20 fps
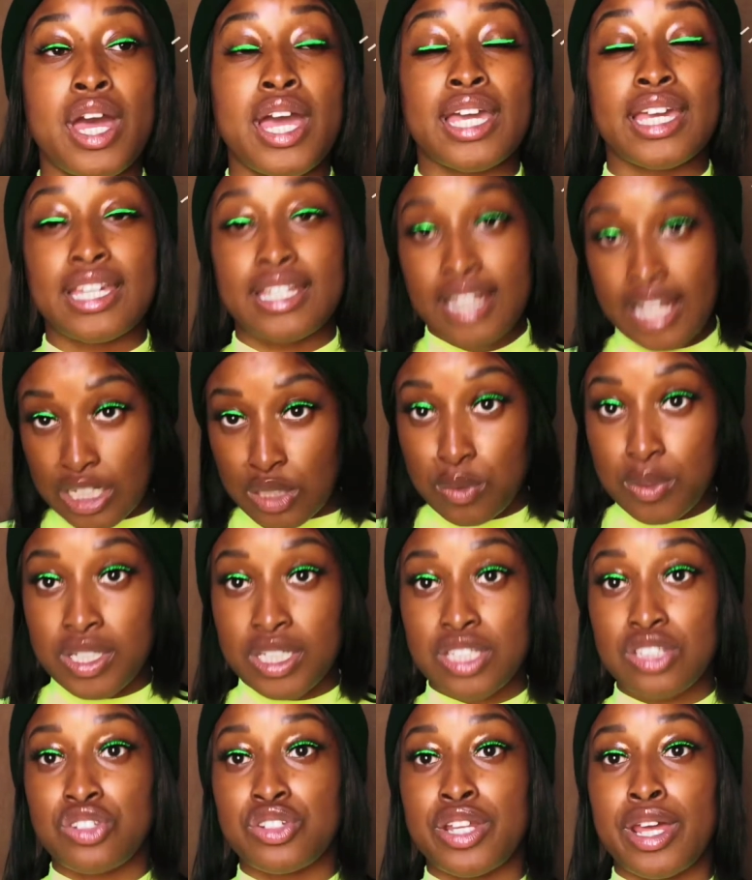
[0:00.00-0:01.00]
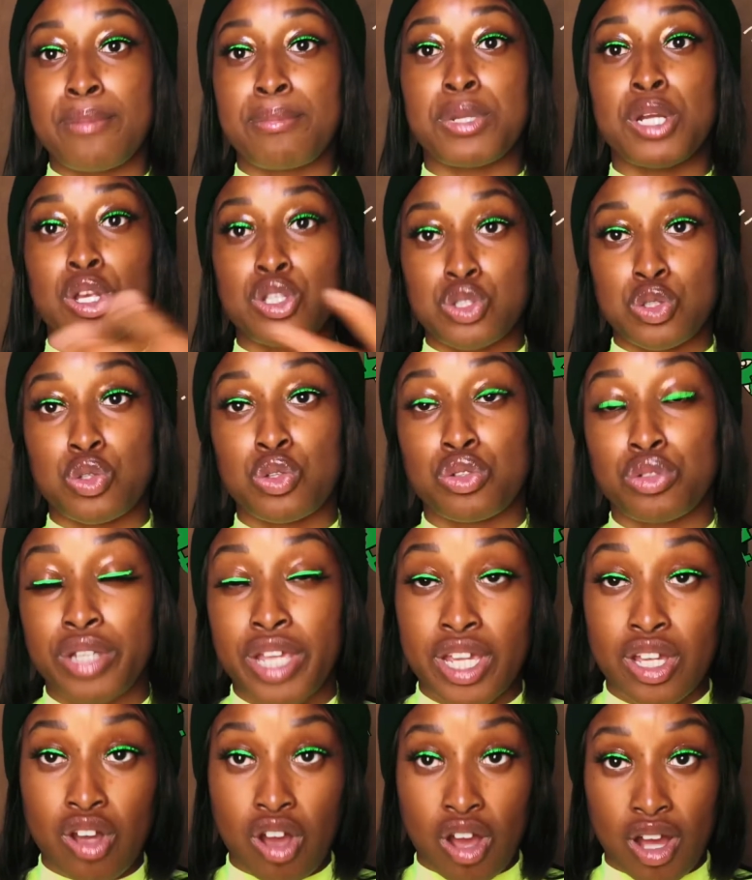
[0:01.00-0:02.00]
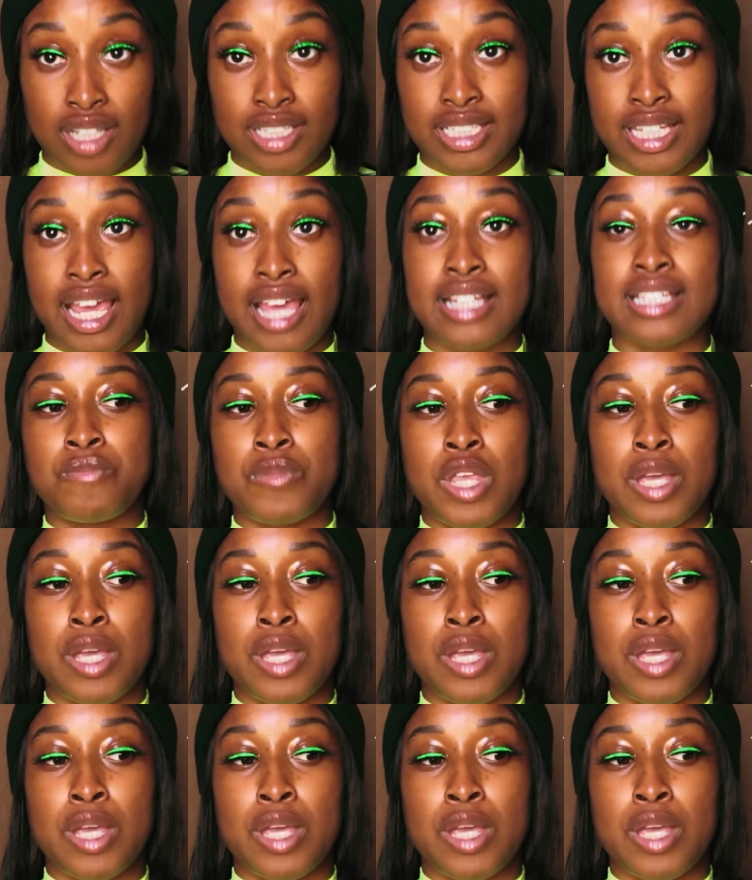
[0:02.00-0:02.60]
connect with the internet but also create content.